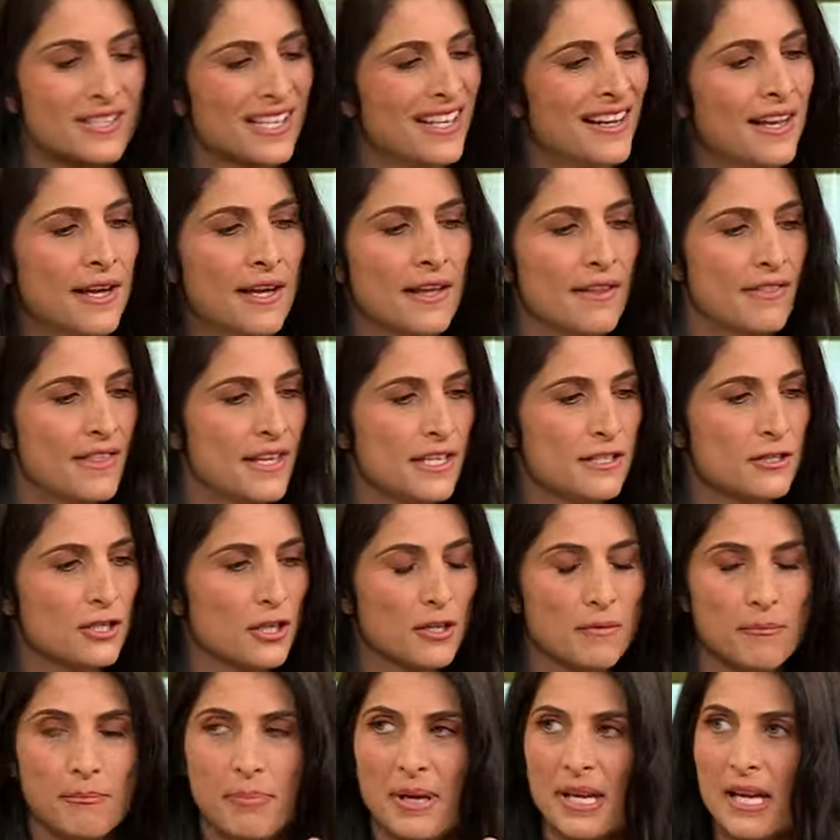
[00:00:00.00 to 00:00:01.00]
Okay. These you
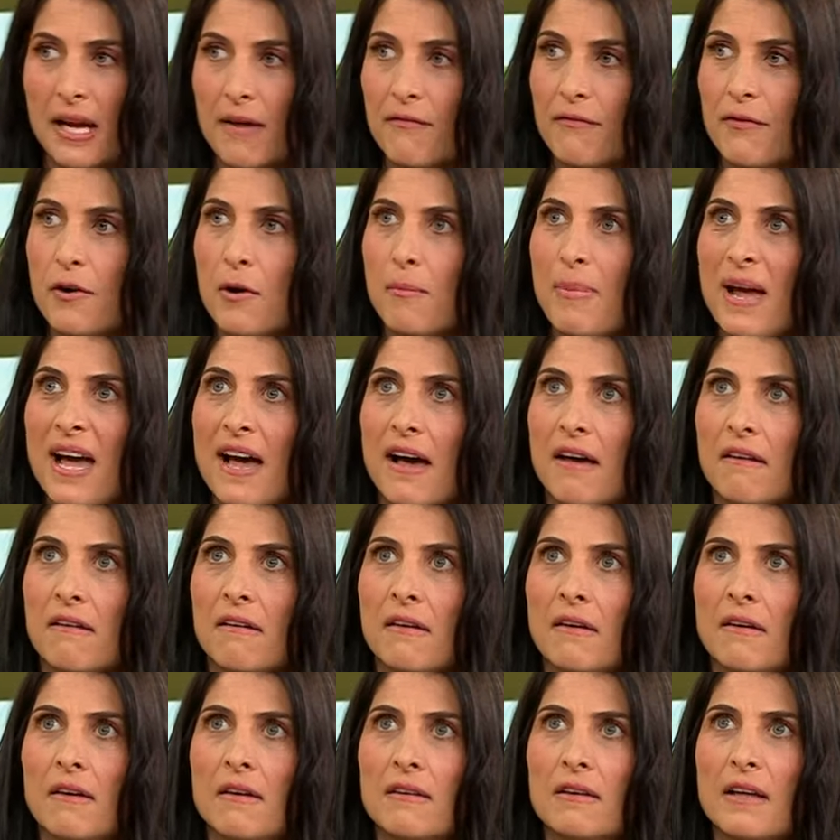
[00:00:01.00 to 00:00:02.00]
can pick up for about,
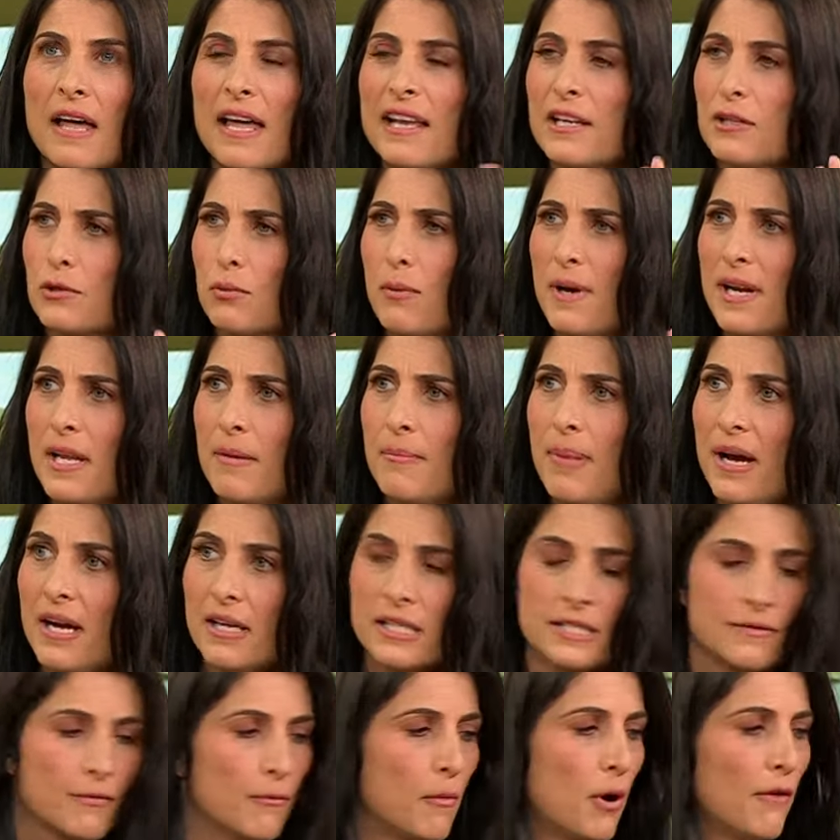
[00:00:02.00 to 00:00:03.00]
I think, 20 bucks from